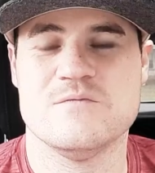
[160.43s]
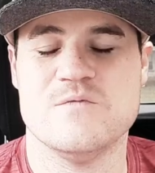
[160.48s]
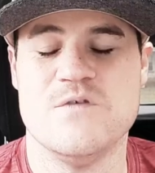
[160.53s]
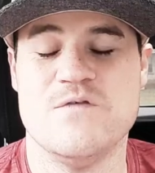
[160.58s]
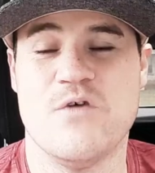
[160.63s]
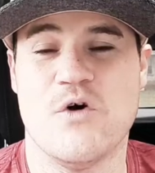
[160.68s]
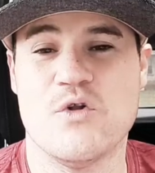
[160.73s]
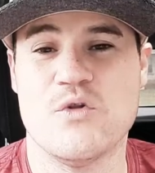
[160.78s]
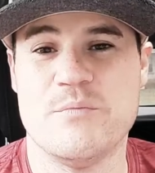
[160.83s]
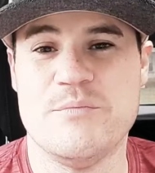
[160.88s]

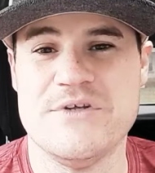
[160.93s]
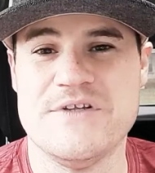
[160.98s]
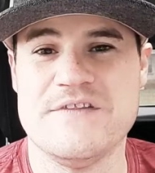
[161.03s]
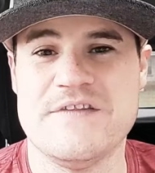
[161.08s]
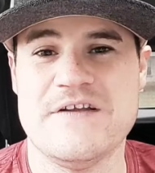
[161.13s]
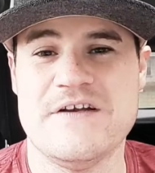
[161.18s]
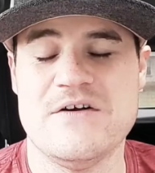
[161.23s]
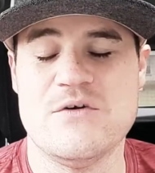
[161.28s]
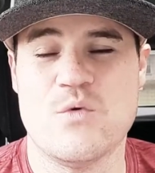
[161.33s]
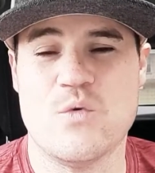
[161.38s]
We've all
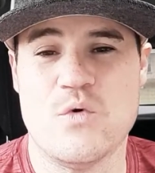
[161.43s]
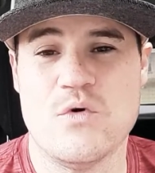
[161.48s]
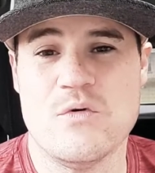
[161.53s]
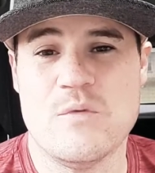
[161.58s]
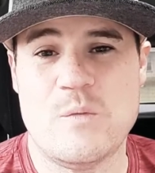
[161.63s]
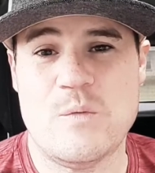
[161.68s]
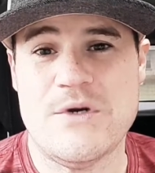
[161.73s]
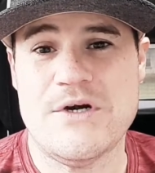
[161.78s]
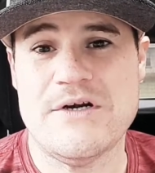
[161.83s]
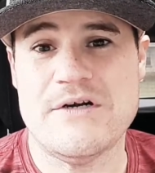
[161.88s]
been there,
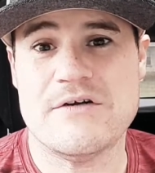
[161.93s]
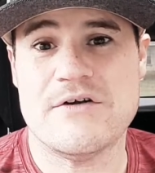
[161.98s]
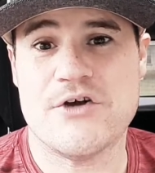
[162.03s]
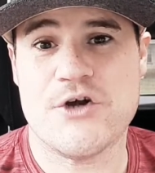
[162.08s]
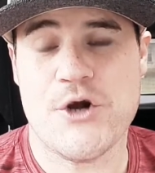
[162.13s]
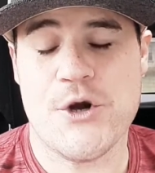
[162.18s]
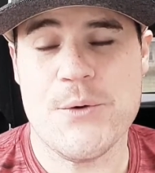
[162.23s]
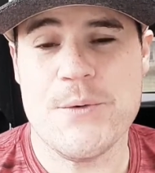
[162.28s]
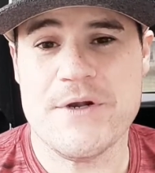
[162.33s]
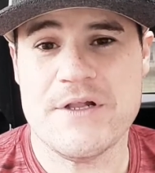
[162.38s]
or we're
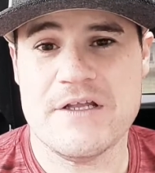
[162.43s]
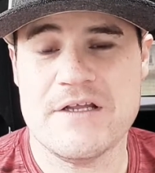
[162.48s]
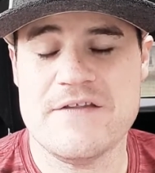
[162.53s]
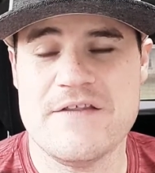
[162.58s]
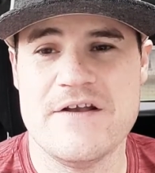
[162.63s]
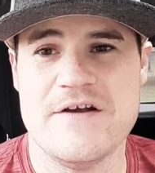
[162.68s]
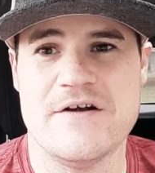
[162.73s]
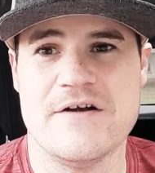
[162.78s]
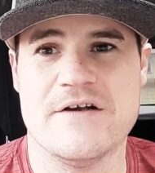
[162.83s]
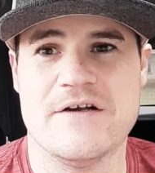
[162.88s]
currently
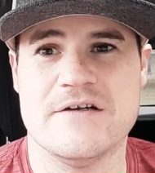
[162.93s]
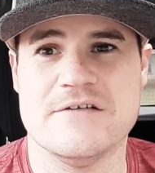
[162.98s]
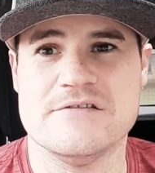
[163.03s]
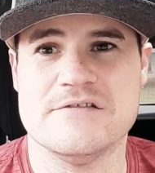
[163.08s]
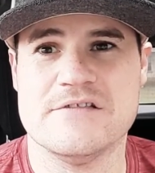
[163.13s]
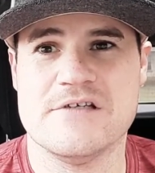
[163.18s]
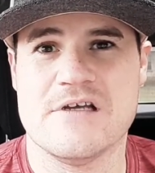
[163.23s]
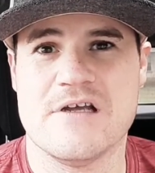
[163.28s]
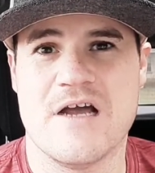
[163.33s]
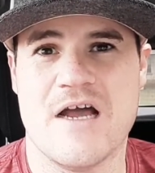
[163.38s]
there.
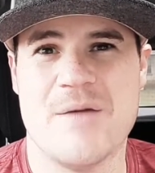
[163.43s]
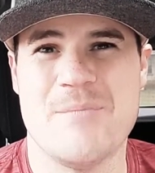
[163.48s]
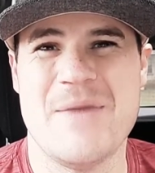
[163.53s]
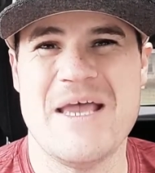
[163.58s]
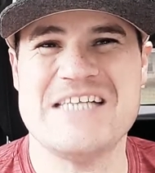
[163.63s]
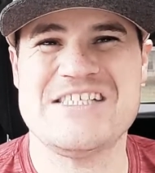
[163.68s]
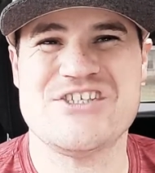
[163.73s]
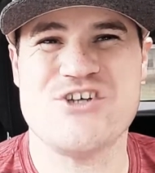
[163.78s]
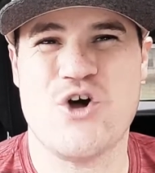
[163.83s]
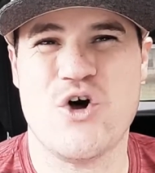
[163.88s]
And I
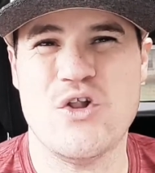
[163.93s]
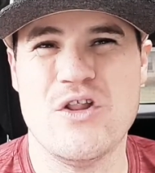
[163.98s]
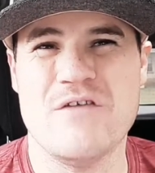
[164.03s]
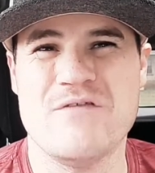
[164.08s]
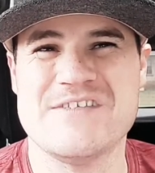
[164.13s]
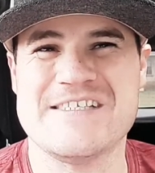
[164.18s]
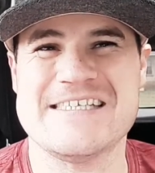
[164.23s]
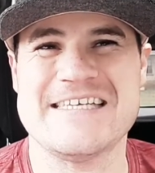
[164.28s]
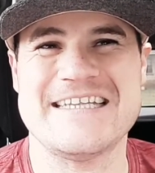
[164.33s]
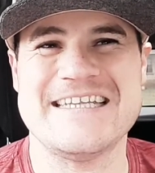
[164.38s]
imagine all
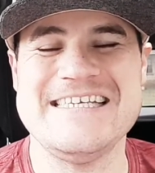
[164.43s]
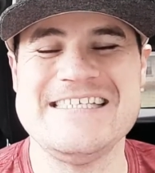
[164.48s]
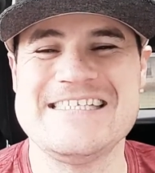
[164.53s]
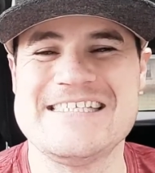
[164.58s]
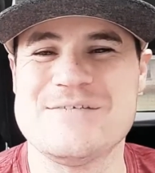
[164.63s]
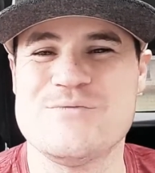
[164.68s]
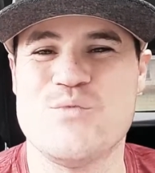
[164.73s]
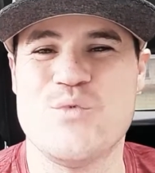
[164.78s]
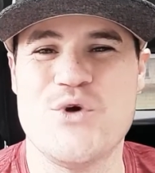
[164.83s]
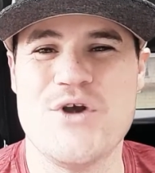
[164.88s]
of us, at
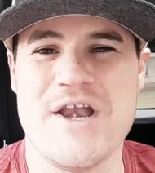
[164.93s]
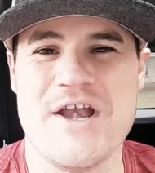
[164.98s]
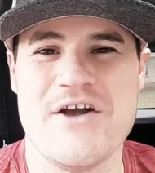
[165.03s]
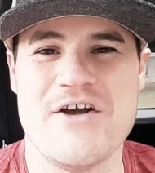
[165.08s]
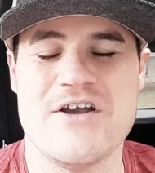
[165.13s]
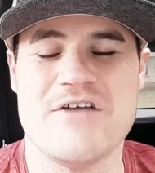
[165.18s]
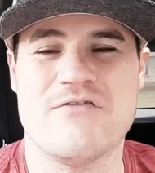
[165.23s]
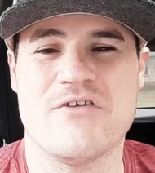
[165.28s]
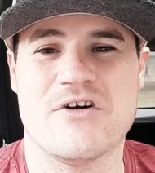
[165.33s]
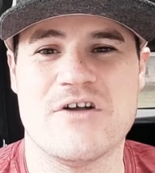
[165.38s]
least in one
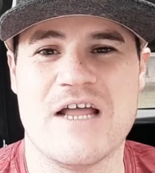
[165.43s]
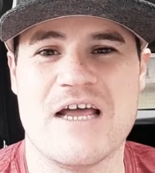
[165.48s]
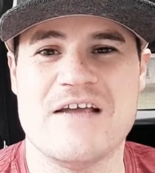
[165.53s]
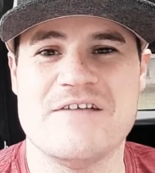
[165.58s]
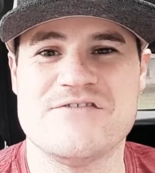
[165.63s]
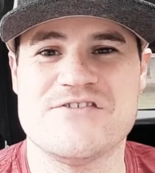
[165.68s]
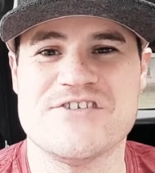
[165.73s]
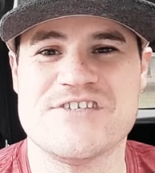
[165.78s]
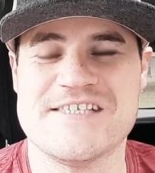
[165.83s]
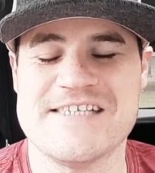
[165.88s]
area of our
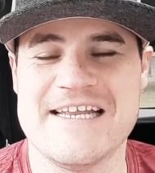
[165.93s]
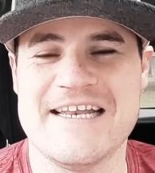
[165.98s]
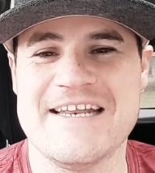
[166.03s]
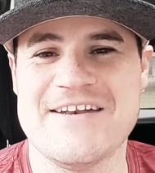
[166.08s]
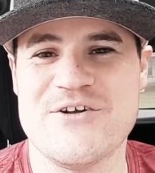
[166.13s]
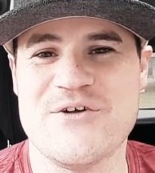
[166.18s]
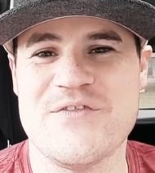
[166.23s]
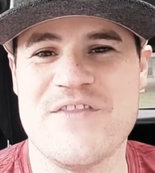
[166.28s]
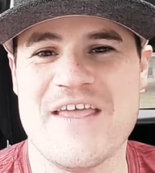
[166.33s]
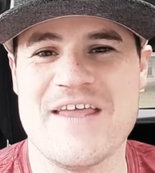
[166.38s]
lives, are
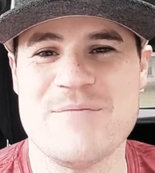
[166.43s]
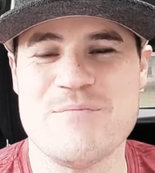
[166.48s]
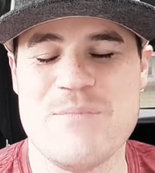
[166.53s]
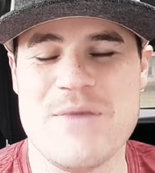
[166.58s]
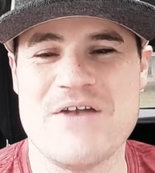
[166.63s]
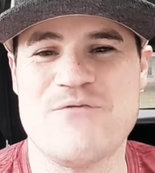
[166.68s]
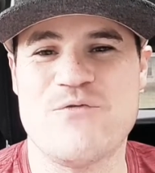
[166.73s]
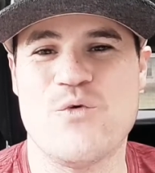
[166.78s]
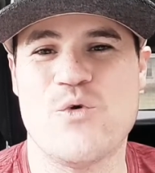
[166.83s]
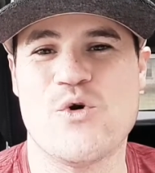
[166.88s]
sitting on that
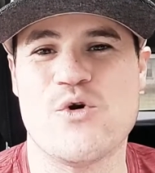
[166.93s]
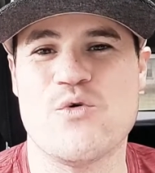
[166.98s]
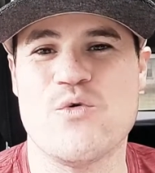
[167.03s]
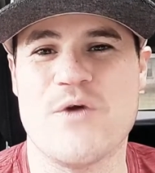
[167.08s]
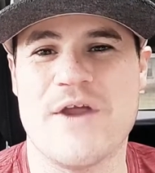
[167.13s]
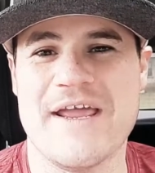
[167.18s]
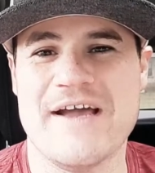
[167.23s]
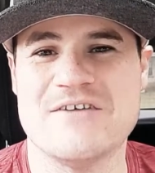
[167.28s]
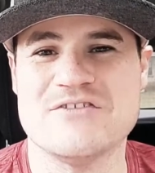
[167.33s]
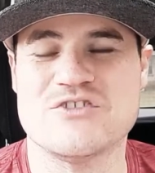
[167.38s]

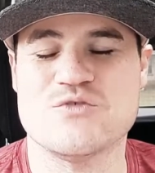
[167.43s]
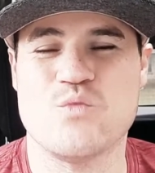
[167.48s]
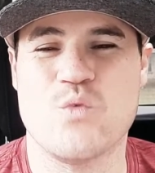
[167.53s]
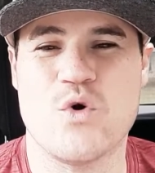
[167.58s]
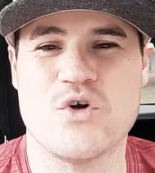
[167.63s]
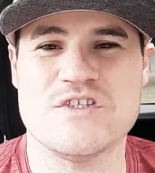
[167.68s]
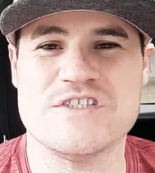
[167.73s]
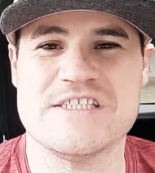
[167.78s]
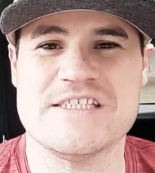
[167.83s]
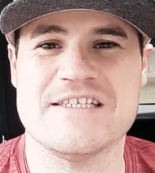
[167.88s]
metaphorical couch
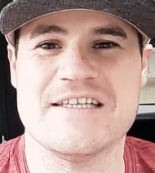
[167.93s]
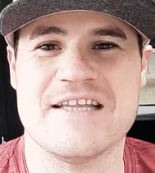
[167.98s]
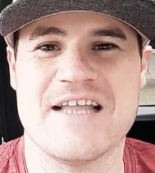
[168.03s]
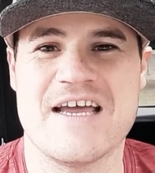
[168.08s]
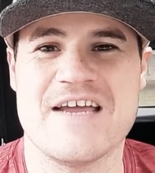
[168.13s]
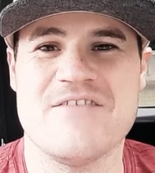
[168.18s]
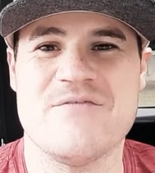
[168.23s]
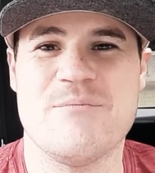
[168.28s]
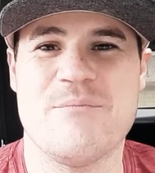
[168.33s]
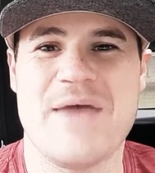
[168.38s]
watching
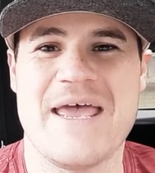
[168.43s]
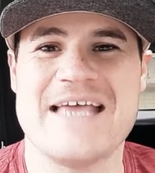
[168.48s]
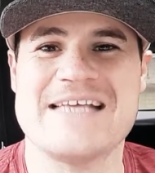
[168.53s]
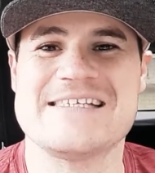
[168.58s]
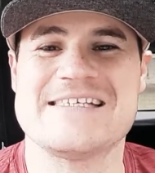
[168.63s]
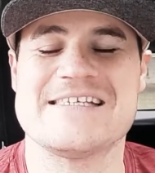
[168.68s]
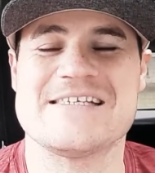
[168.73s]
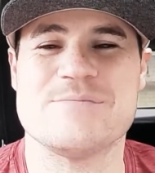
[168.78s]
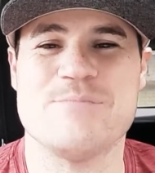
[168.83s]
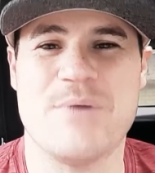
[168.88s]
life
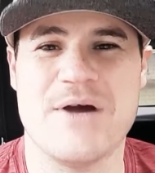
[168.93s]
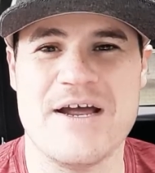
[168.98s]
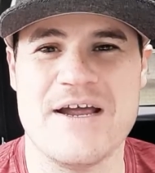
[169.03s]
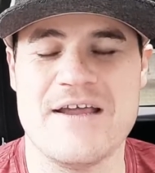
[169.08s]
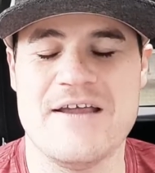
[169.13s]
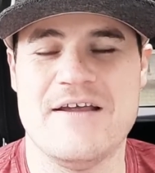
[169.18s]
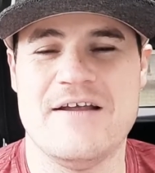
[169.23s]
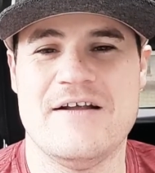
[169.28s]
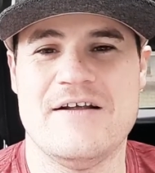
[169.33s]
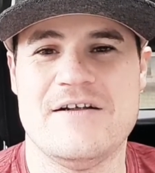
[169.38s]
pass us by.